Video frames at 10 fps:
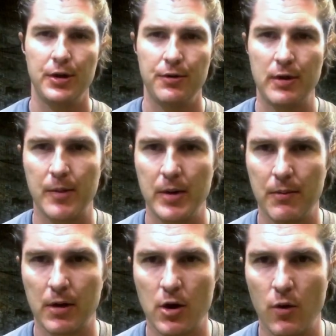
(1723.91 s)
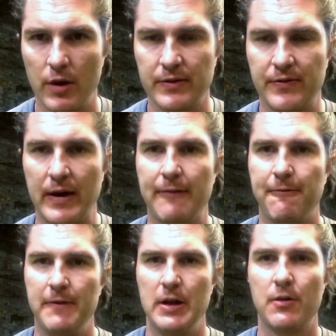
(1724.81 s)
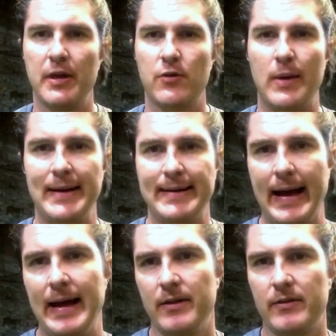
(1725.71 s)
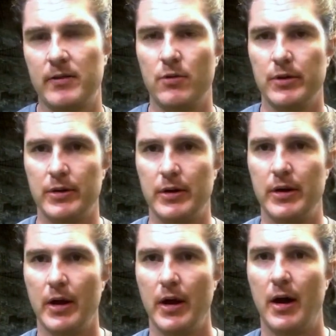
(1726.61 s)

You've got to be able to quantify feel. That's why data is so good.